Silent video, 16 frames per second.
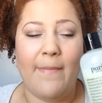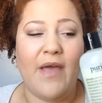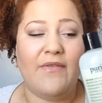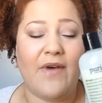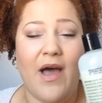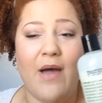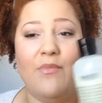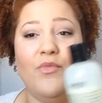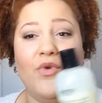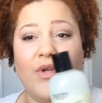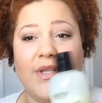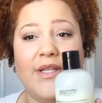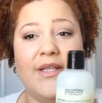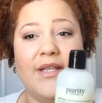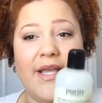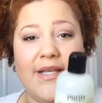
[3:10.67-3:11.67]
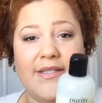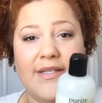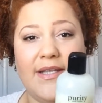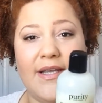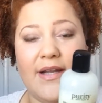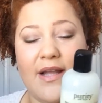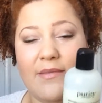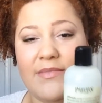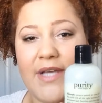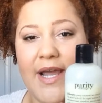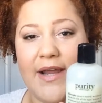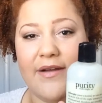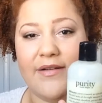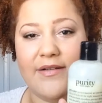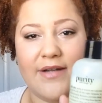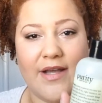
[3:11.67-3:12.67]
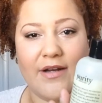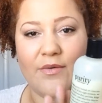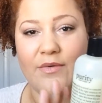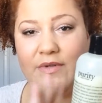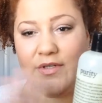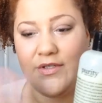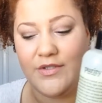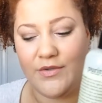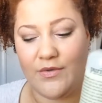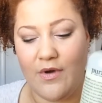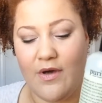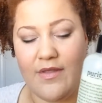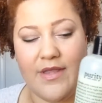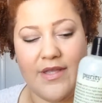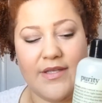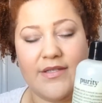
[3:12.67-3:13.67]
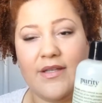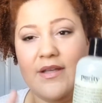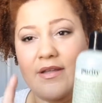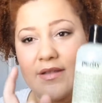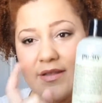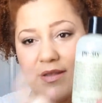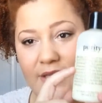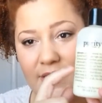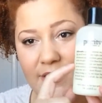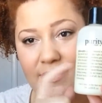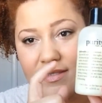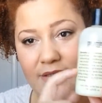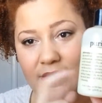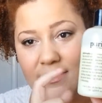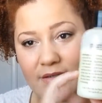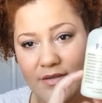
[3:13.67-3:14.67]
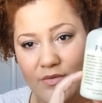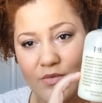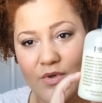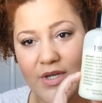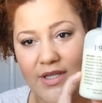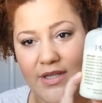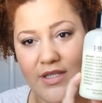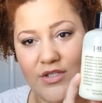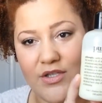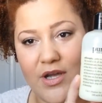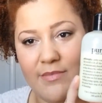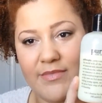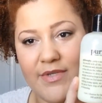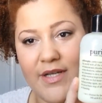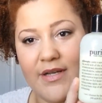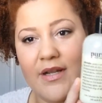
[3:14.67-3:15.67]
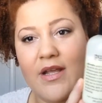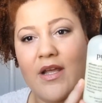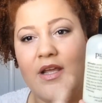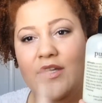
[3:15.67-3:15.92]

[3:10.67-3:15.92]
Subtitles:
If I'm really lazy and I'm tired and I don't want to do all this, this will get the job done.